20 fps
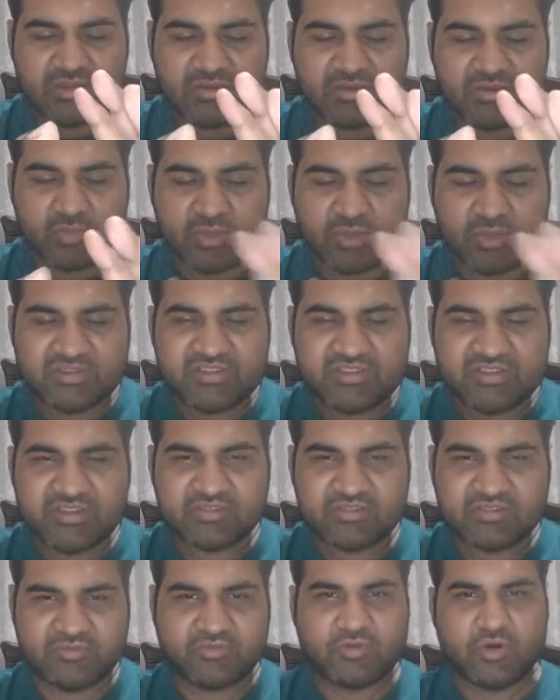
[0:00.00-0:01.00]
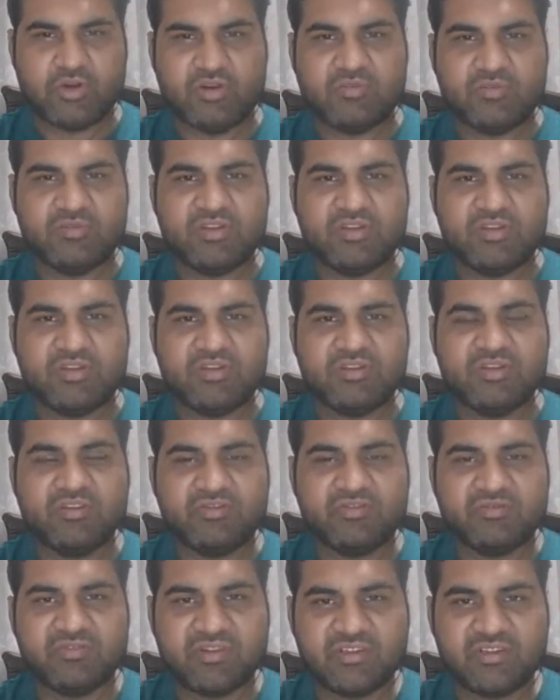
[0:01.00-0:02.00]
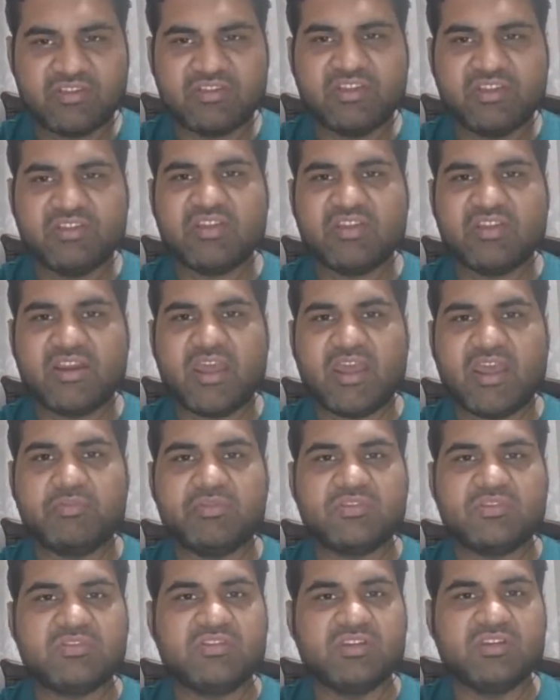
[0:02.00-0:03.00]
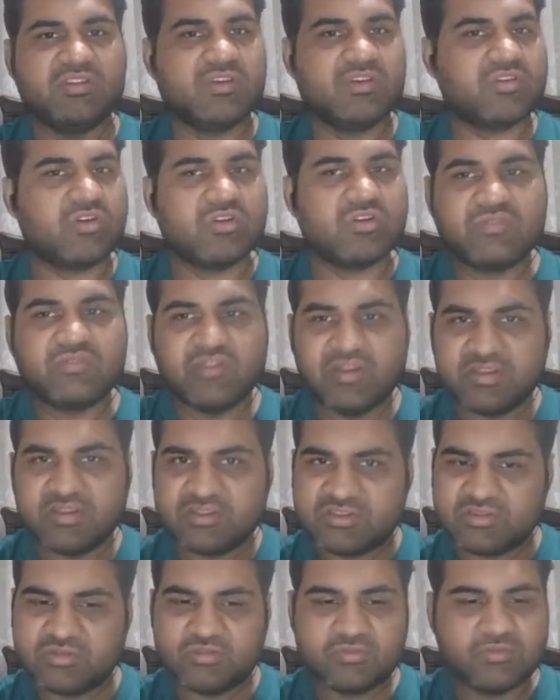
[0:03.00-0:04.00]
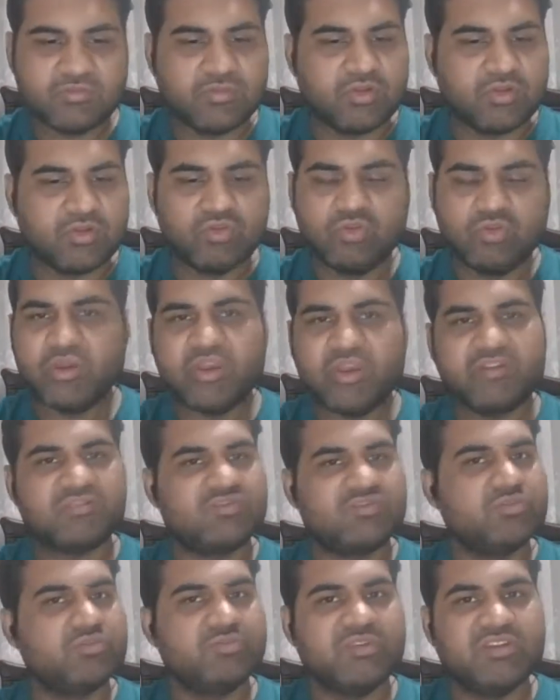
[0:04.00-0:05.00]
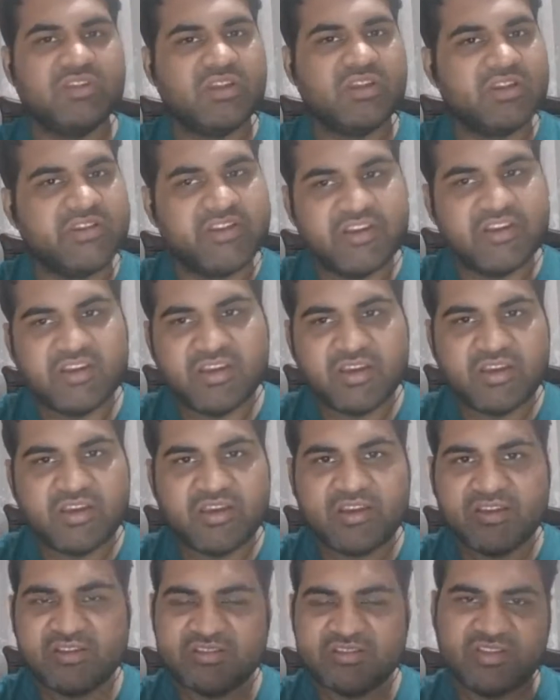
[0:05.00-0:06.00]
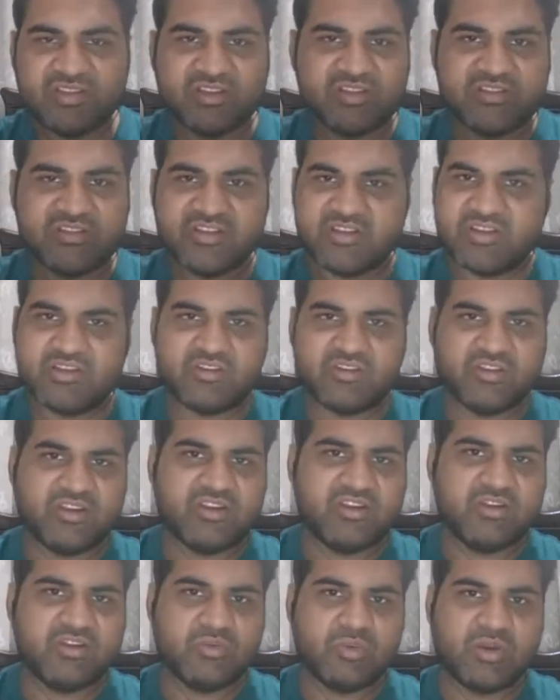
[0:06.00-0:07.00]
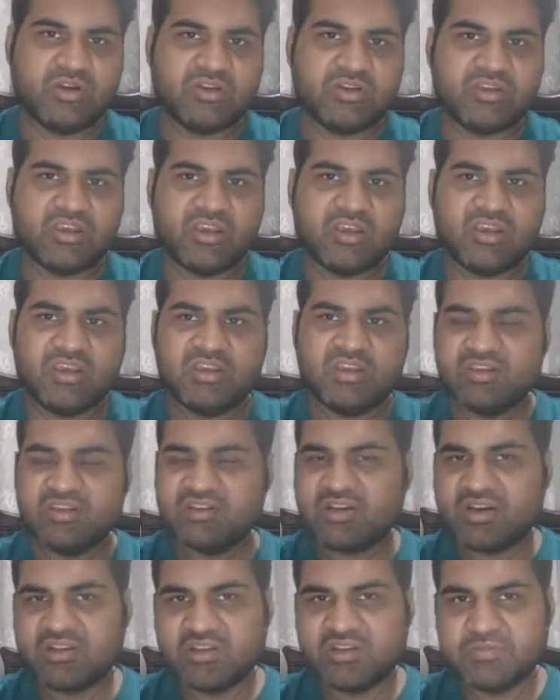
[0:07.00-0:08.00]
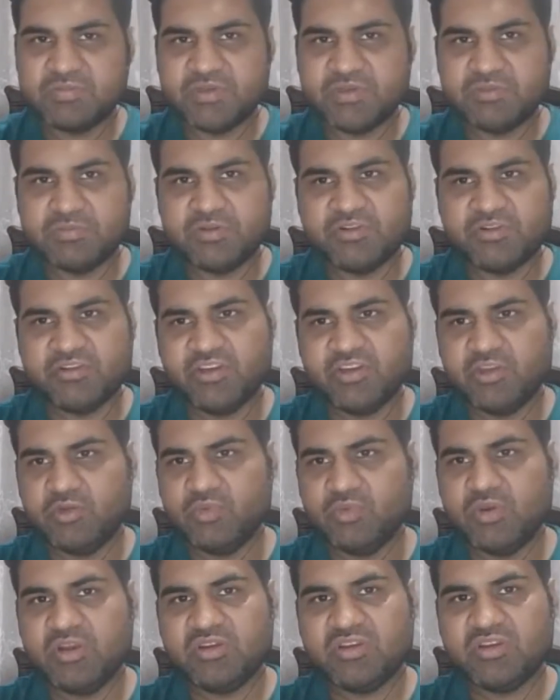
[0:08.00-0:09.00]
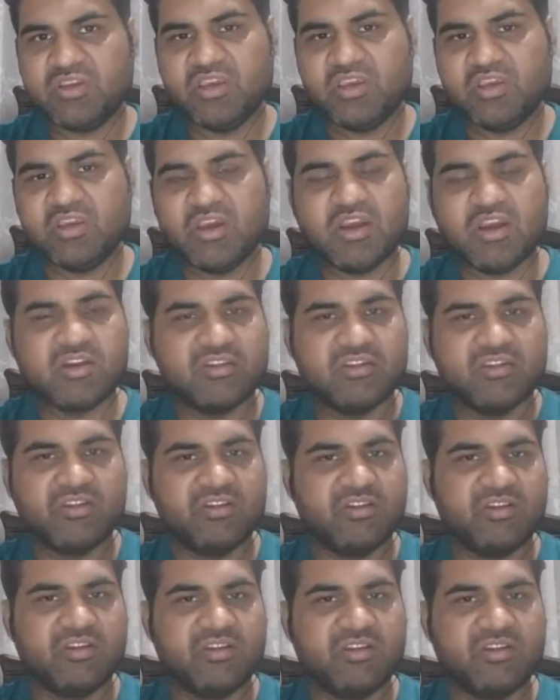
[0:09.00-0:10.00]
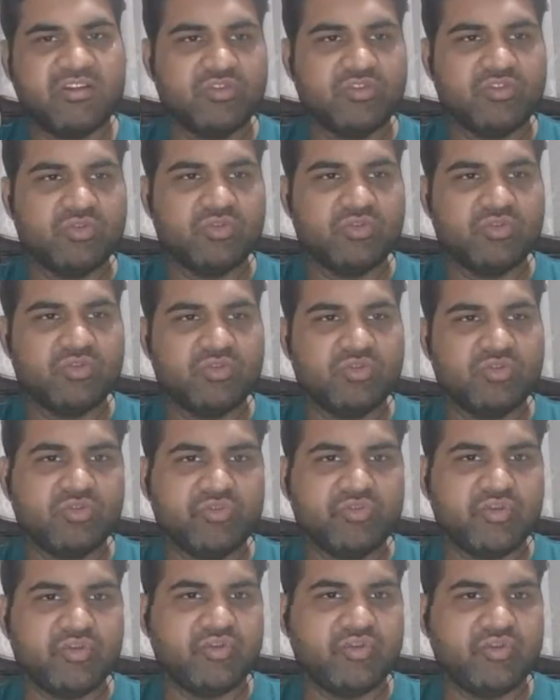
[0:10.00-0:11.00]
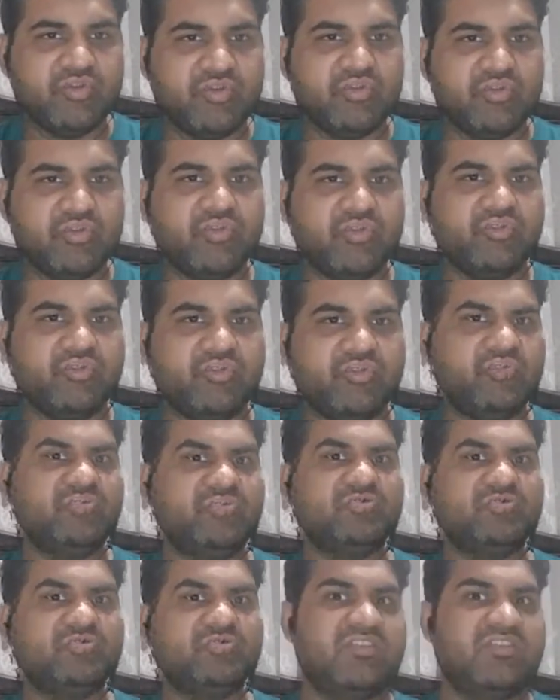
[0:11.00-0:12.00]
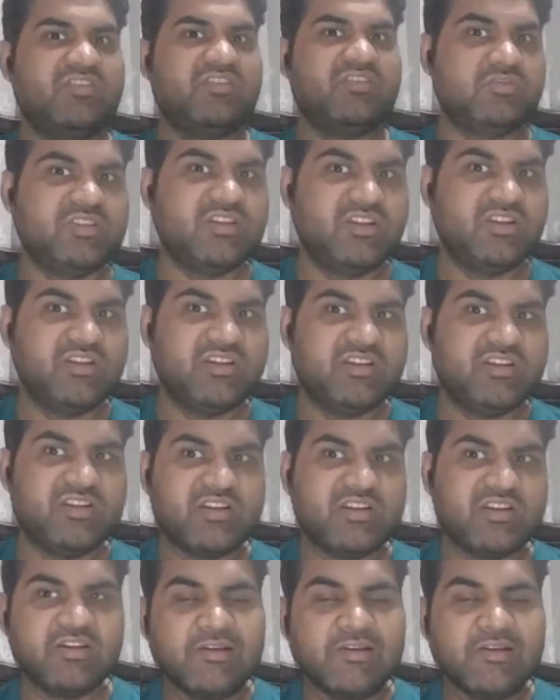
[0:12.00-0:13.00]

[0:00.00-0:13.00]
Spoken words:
Once it is formed, the first thing that happens is a conflict. Who gets to be the leader? Is the leader really working? Are the people really working? Are they really, the real leader really deserve to be the leader?